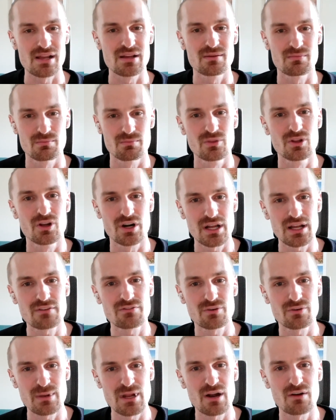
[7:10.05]
learning for me
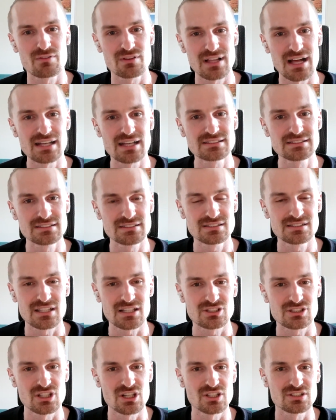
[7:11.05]
over the last six
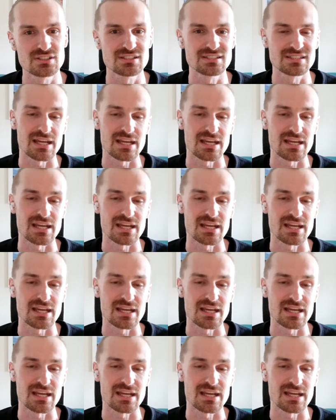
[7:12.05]
years is like